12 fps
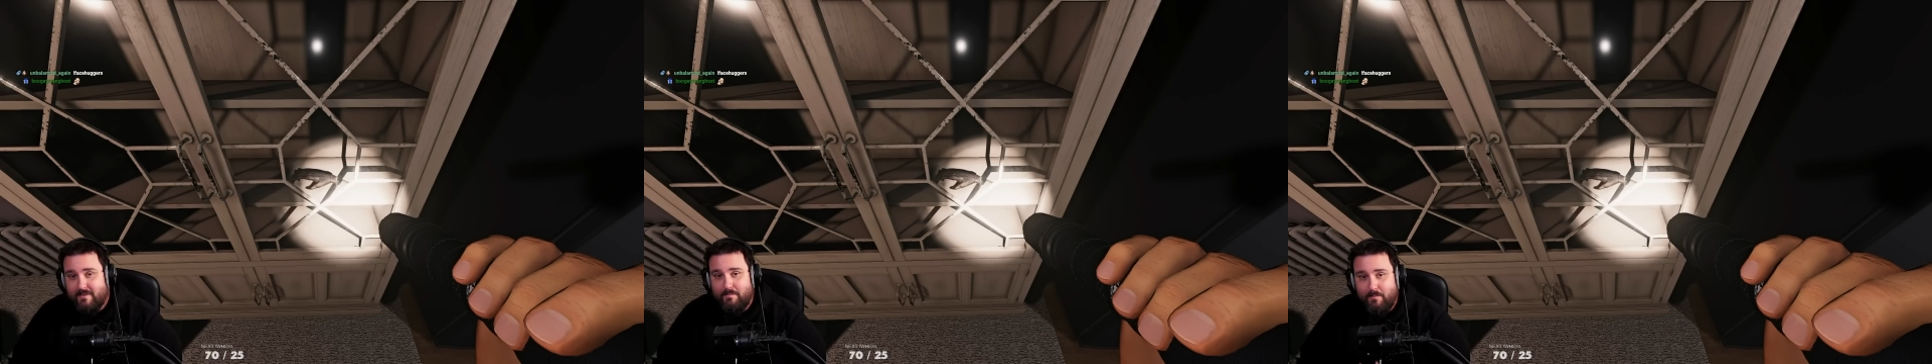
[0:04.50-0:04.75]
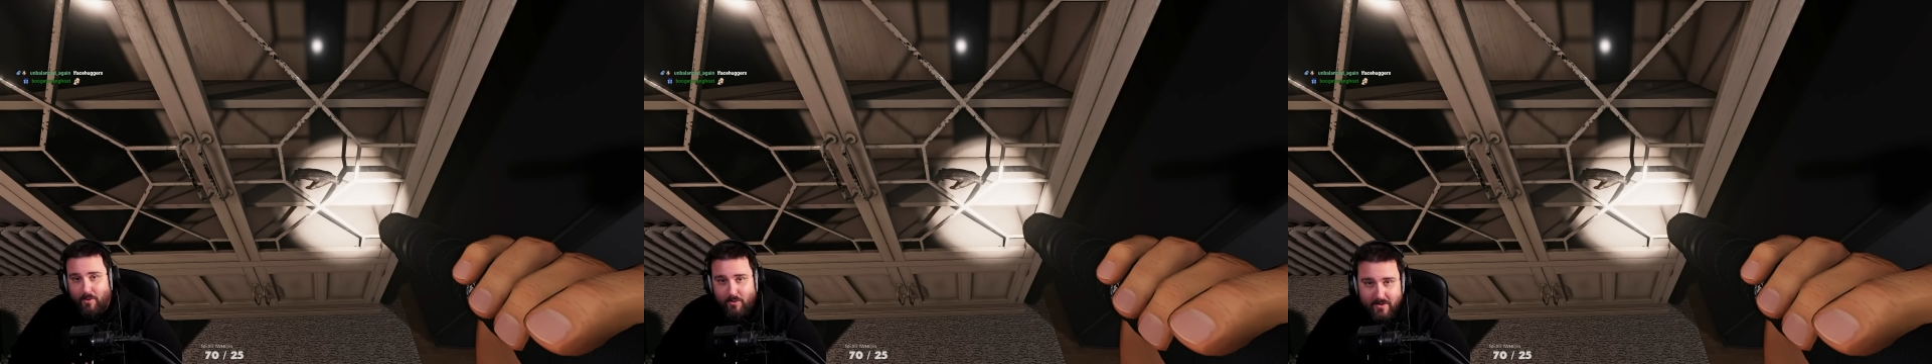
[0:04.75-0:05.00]

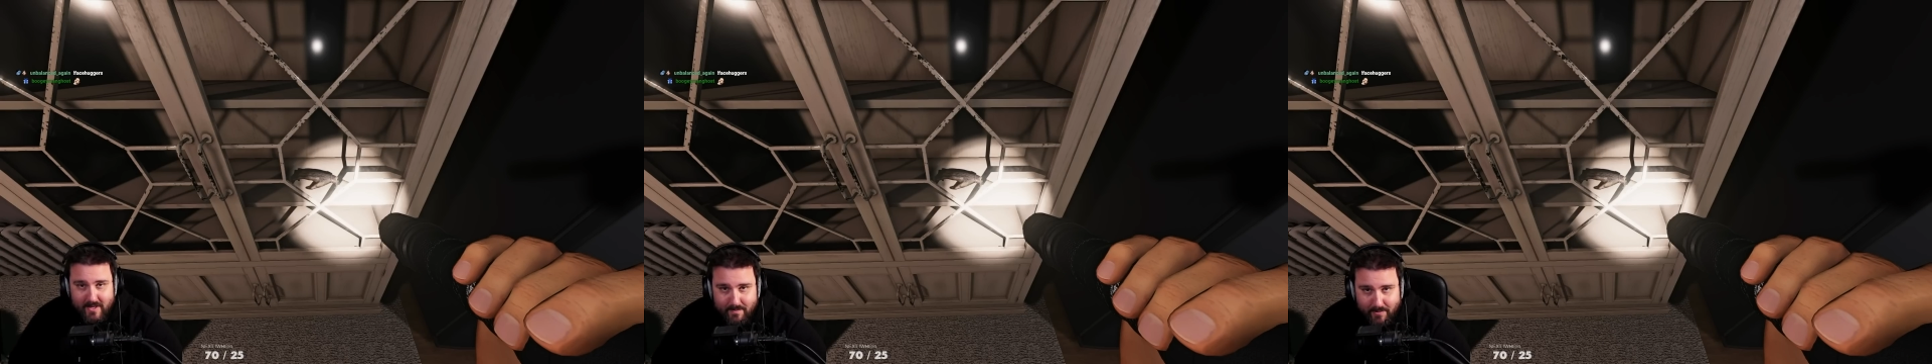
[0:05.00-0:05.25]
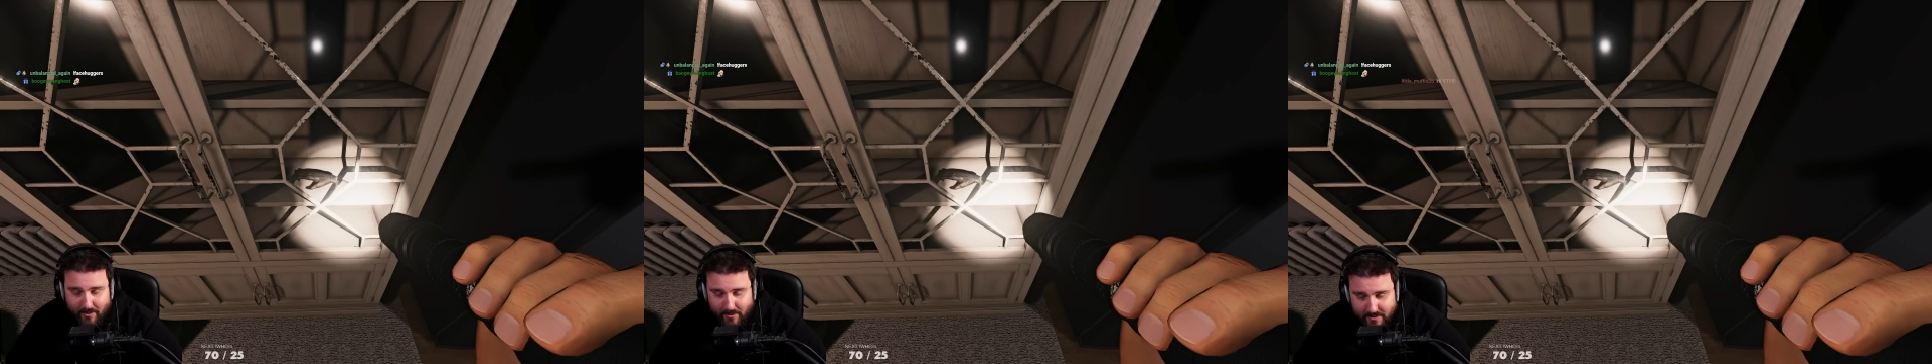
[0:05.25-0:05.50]
Monkey
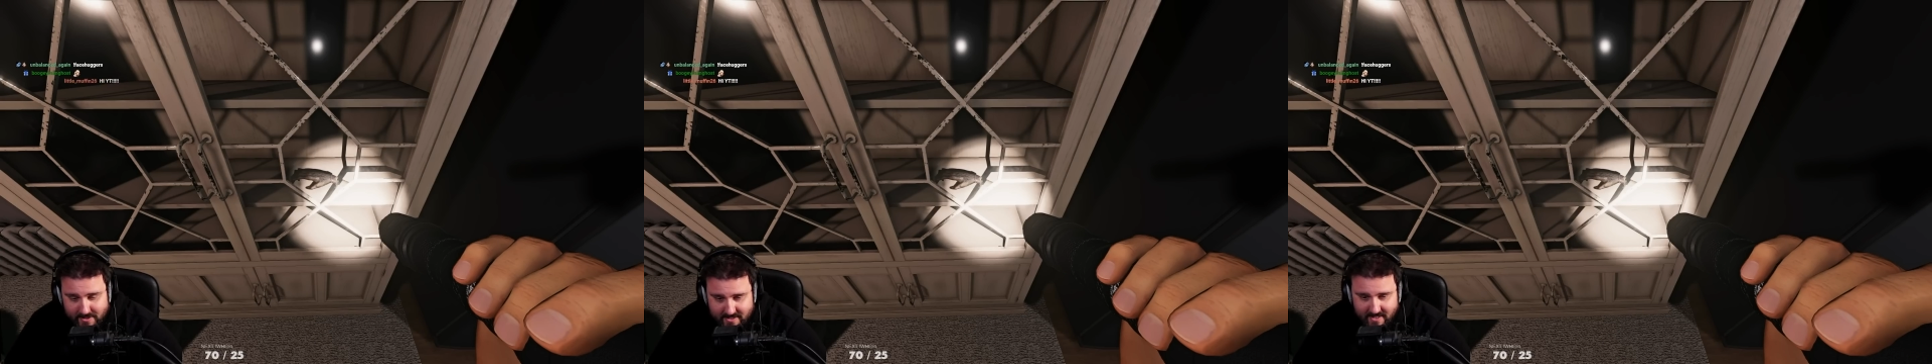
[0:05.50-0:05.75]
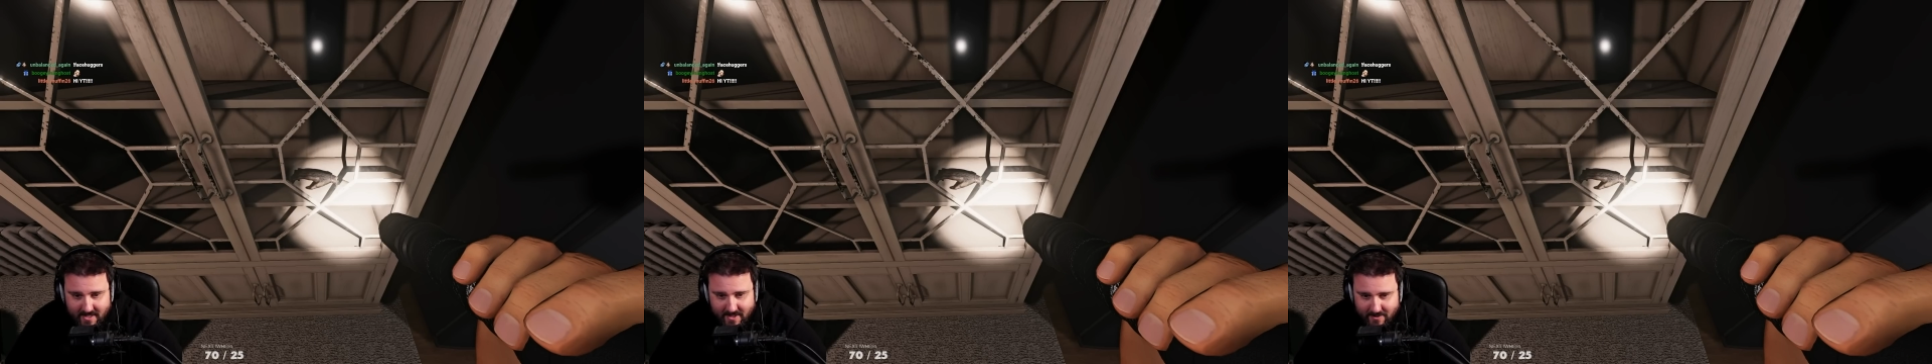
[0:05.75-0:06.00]
Paws
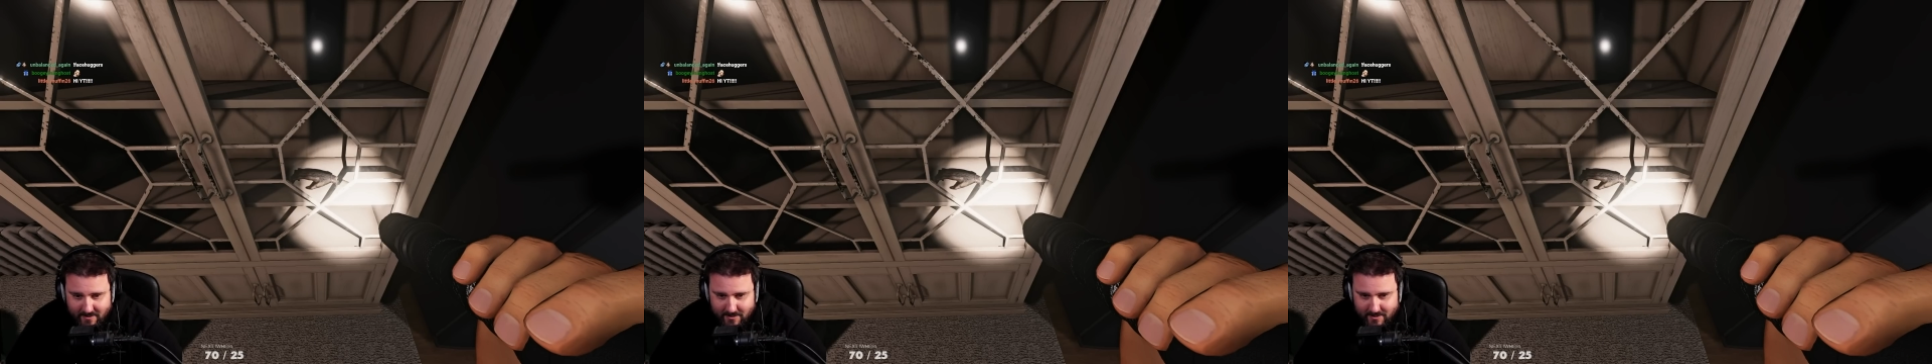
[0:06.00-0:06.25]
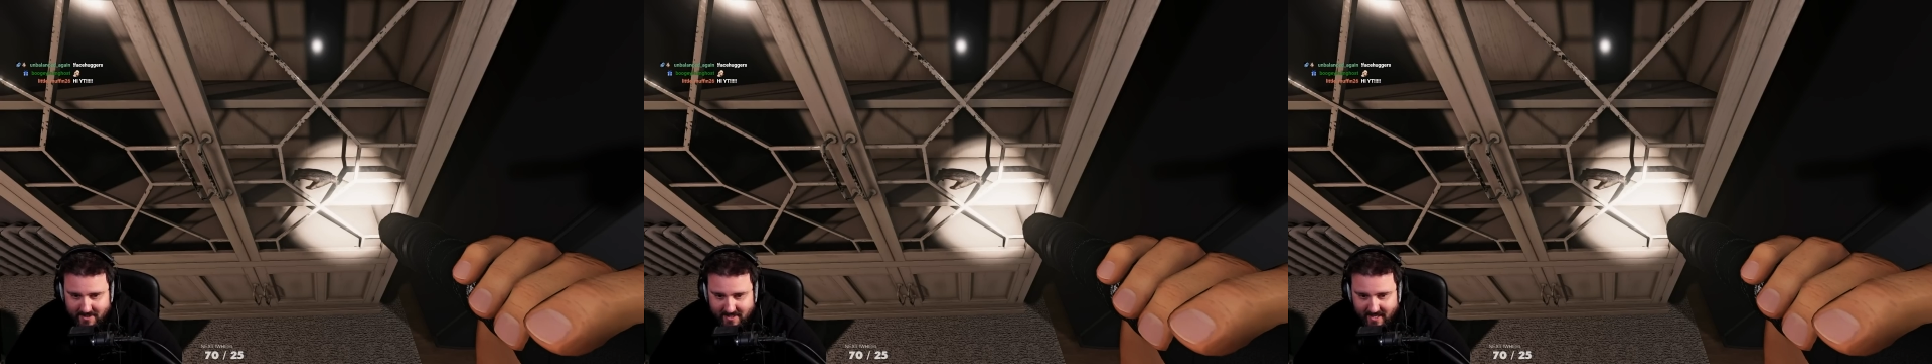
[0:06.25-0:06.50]
to the
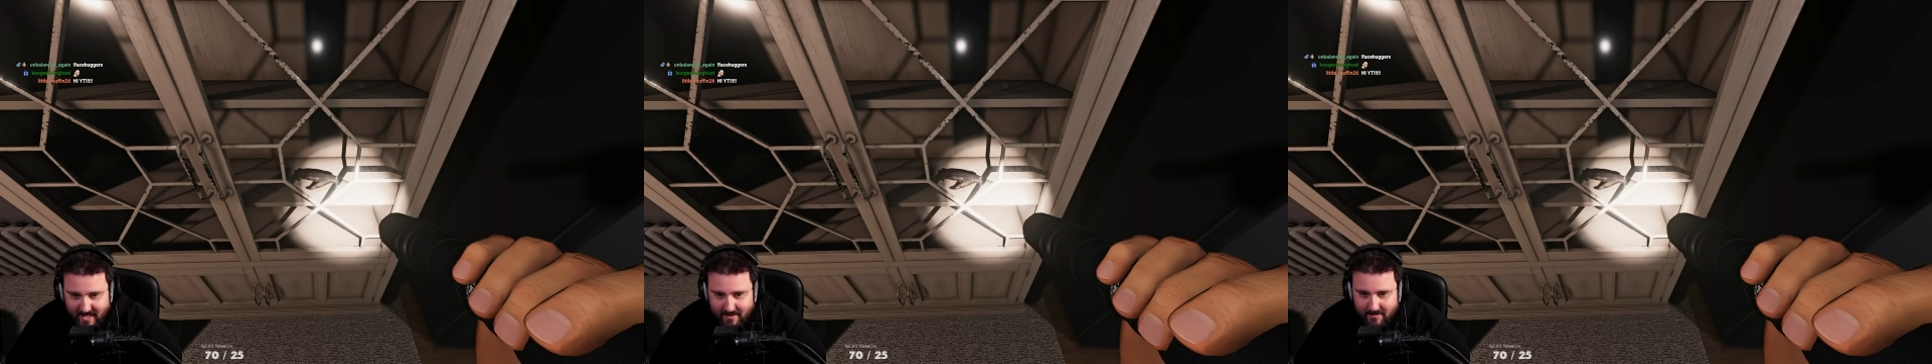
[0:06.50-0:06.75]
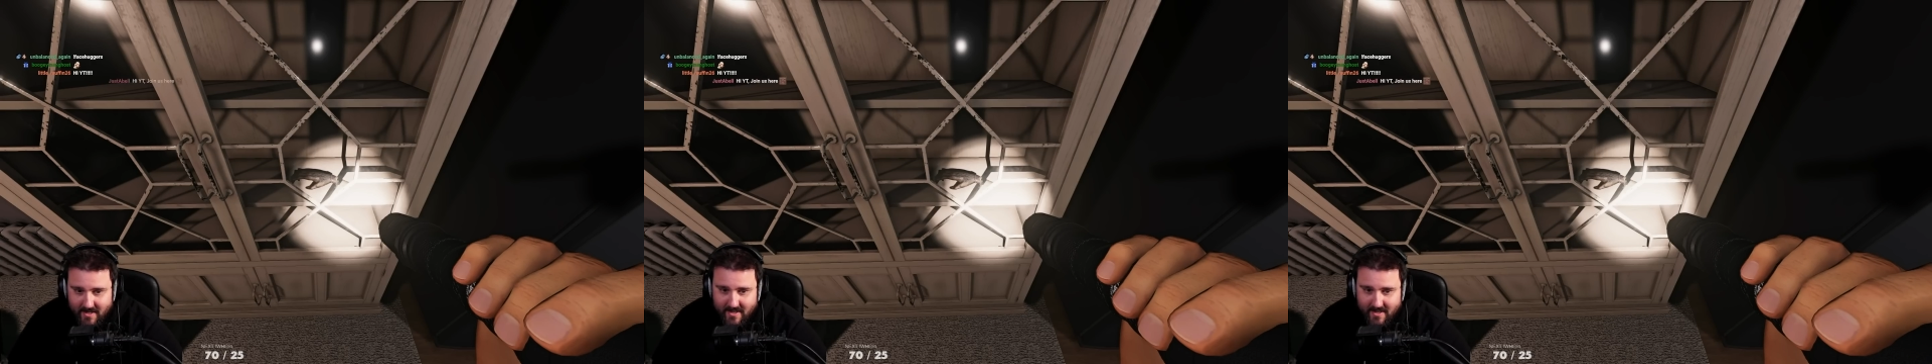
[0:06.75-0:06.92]
game,